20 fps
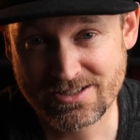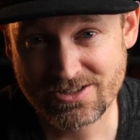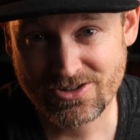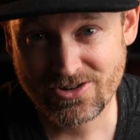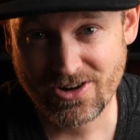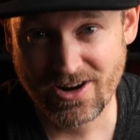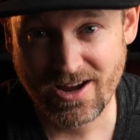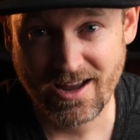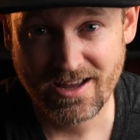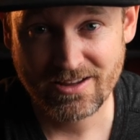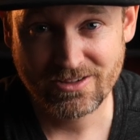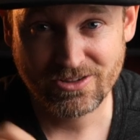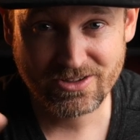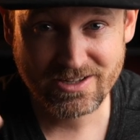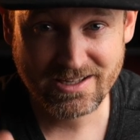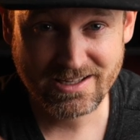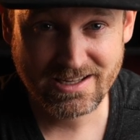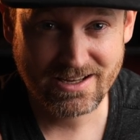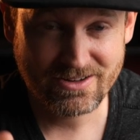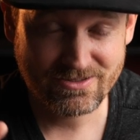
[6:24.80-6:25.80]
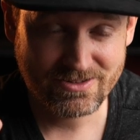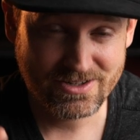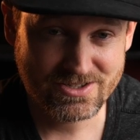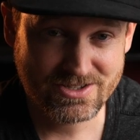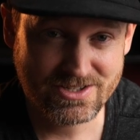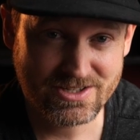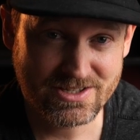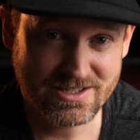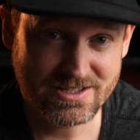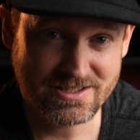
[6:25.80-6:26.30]
to try, looking at
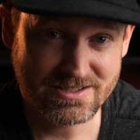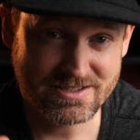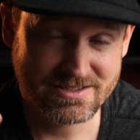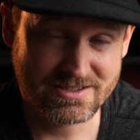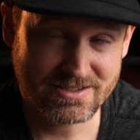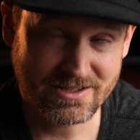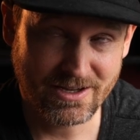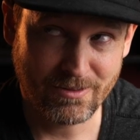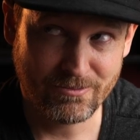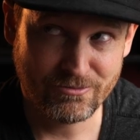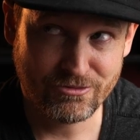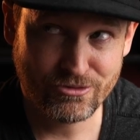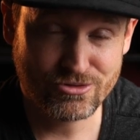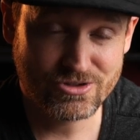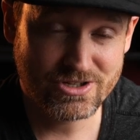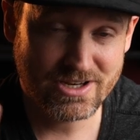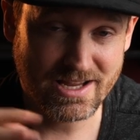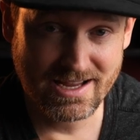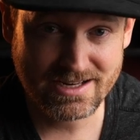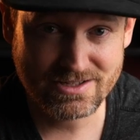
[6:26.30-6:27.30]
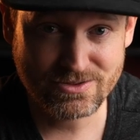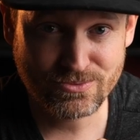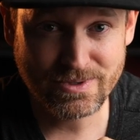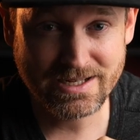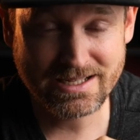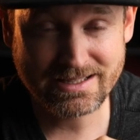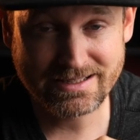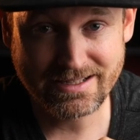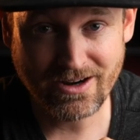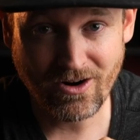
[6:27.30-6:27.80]
Ritchie's um, Fuji X
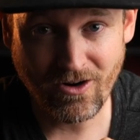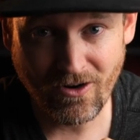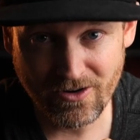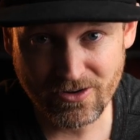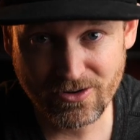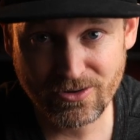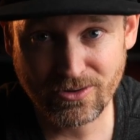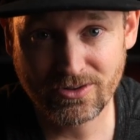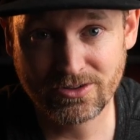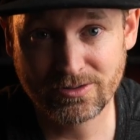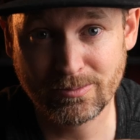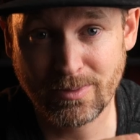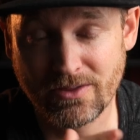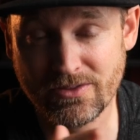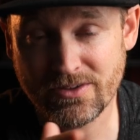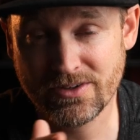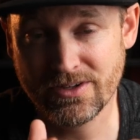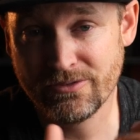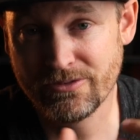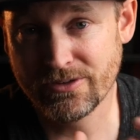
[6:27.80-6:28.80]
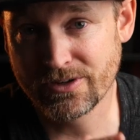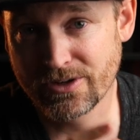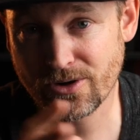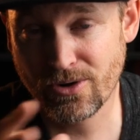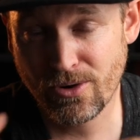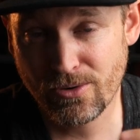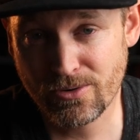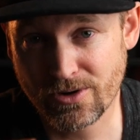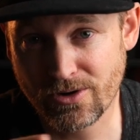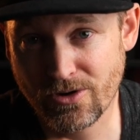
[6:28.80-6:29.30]
Weekly articles about the different
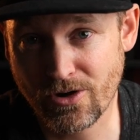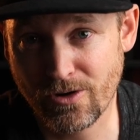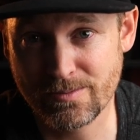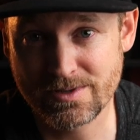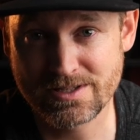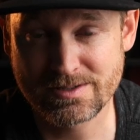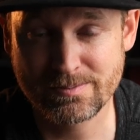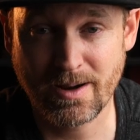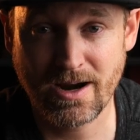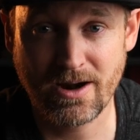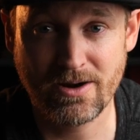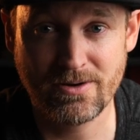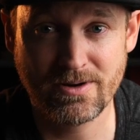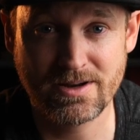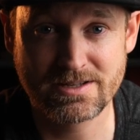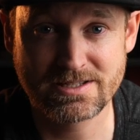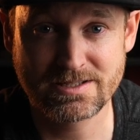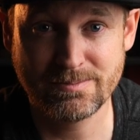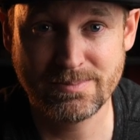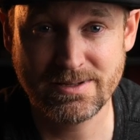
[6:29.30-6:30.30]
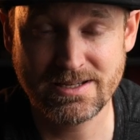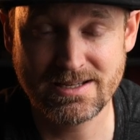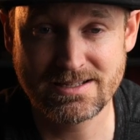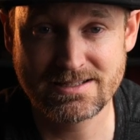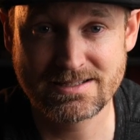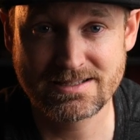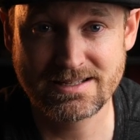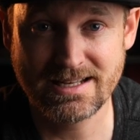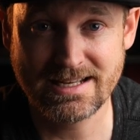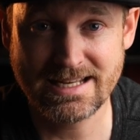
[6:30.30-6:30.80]
Kodachrome inspired
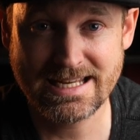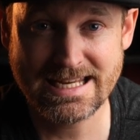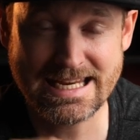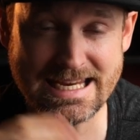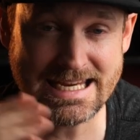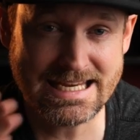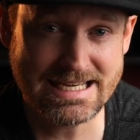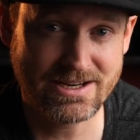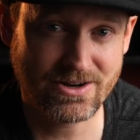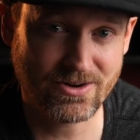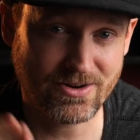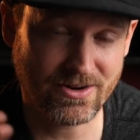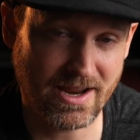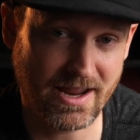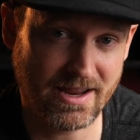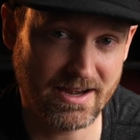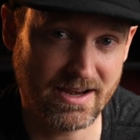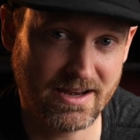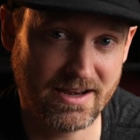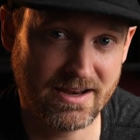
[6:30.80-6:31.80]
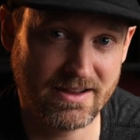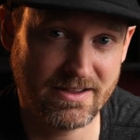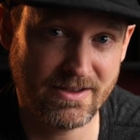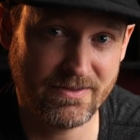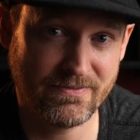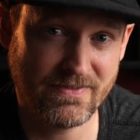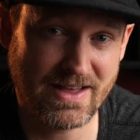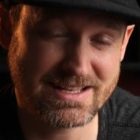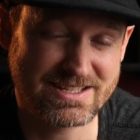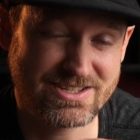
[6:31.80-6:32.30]
recipes that he'd created, and
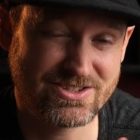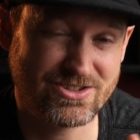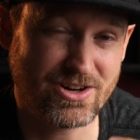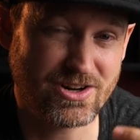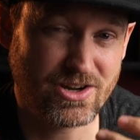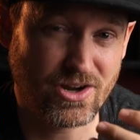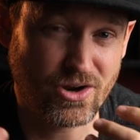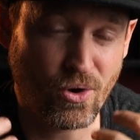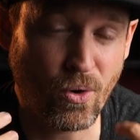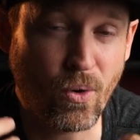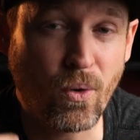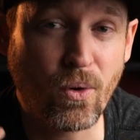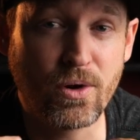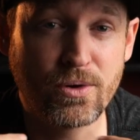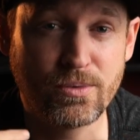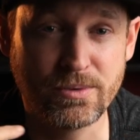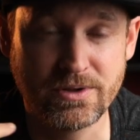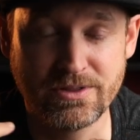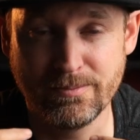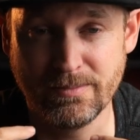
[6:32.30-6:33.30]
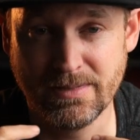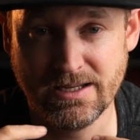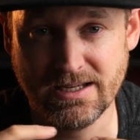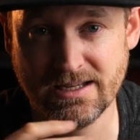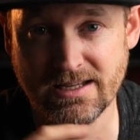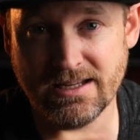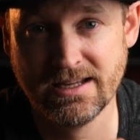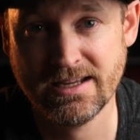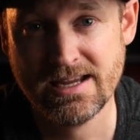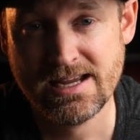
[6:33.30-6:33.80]
uh, that struck a chord with me.